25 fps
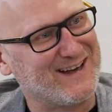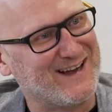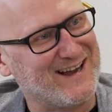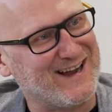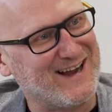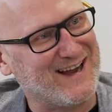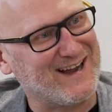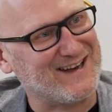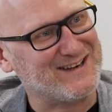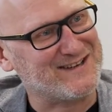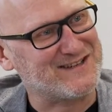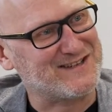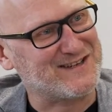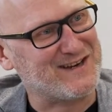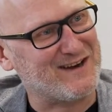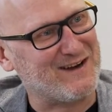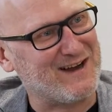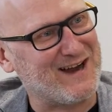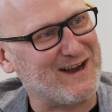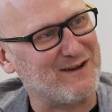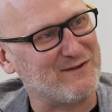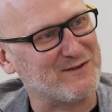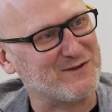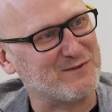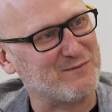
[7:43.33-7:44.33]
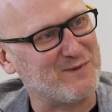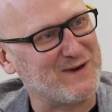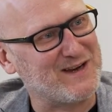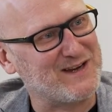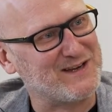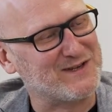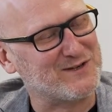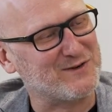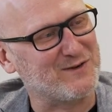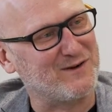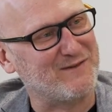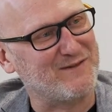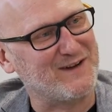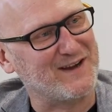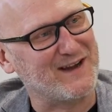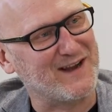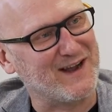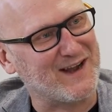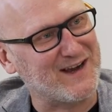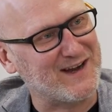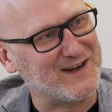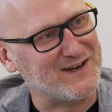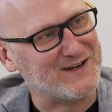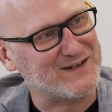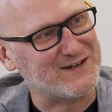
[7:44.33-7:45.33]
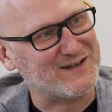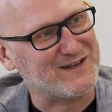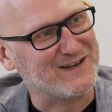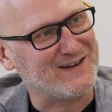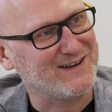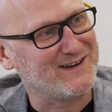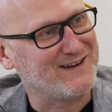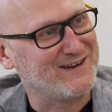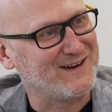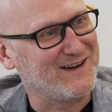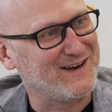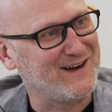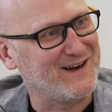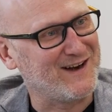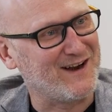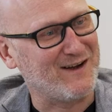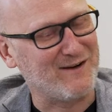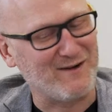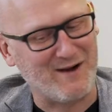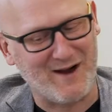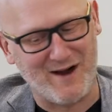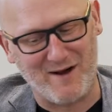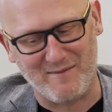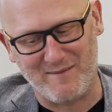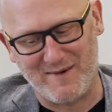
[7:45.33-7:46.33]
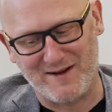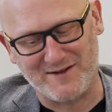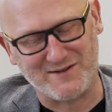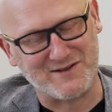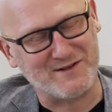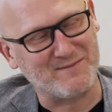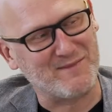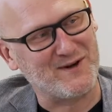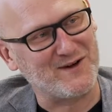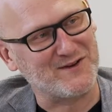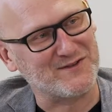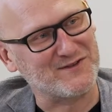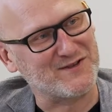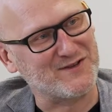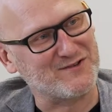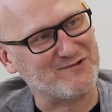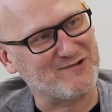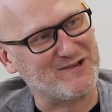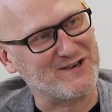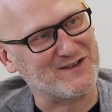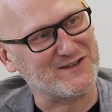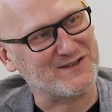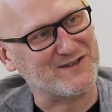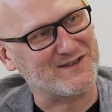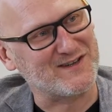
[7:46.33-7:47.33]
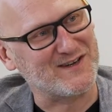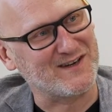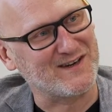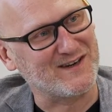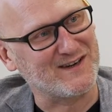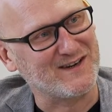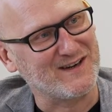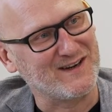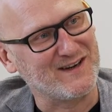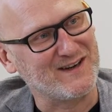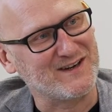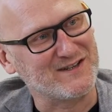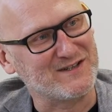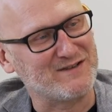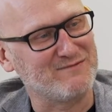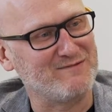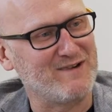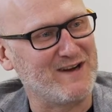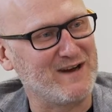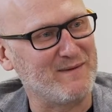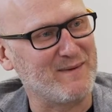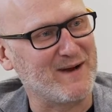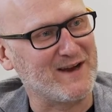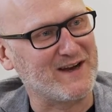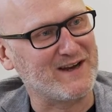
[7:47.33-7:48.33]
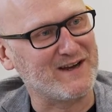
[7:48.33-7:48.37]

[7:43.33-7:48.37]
And how do we sort of engage, as the Master Trust to really make a